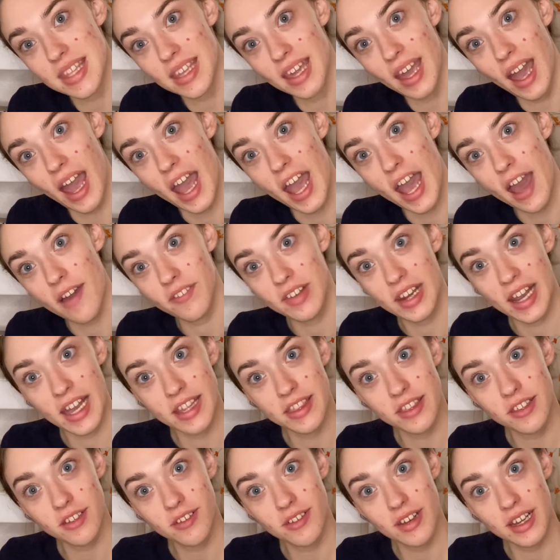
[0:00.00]
I haven't
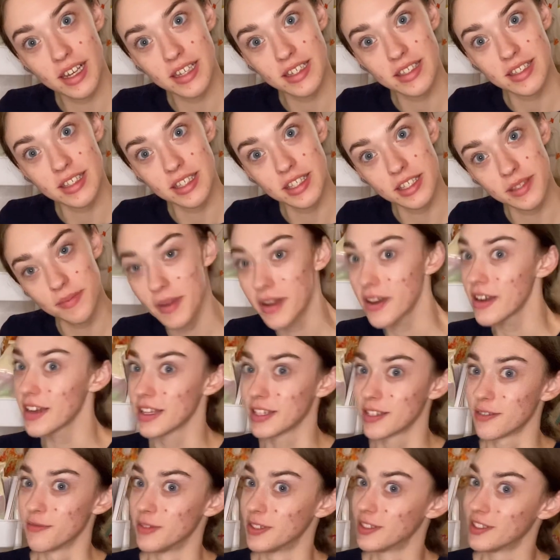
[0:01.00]
had the greatest
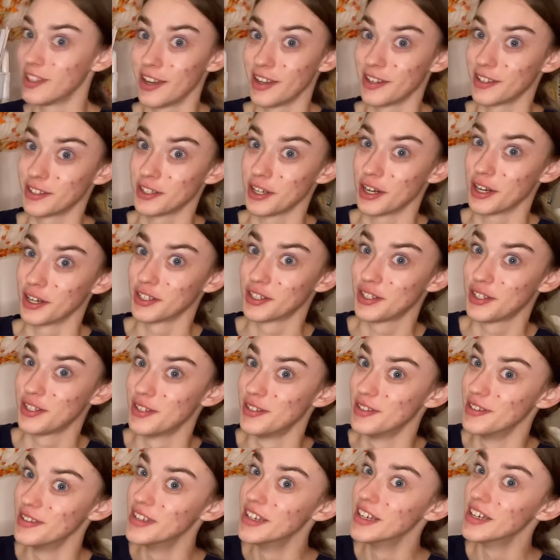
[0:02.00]
experience with Donna
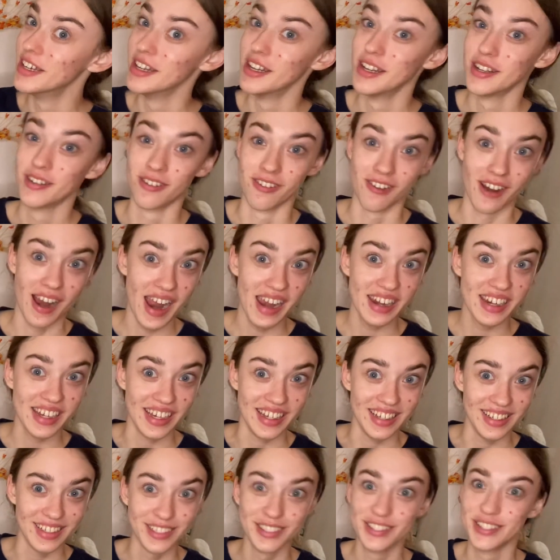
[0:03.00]
Tartt's
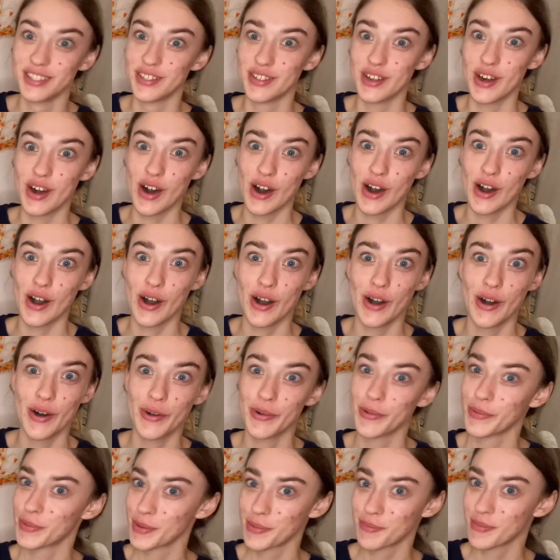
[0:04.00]
writing,
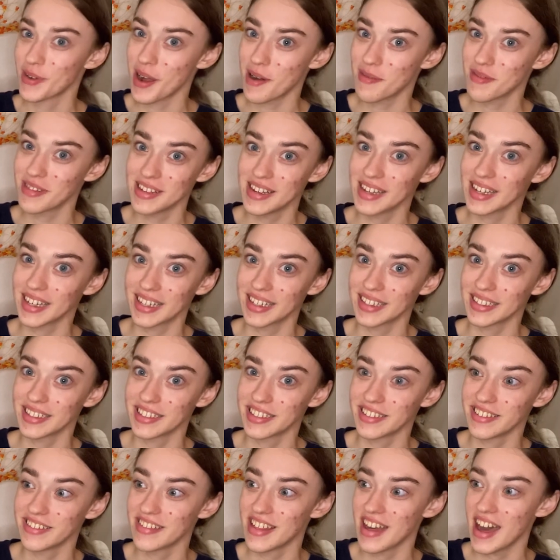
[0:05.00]
so we're probably not gonna
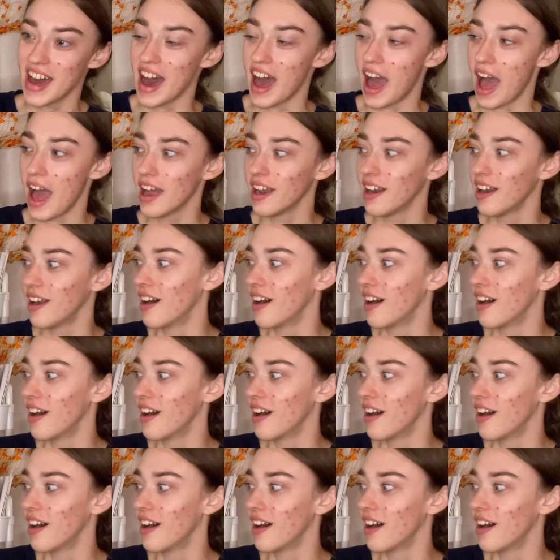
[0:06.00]
do that.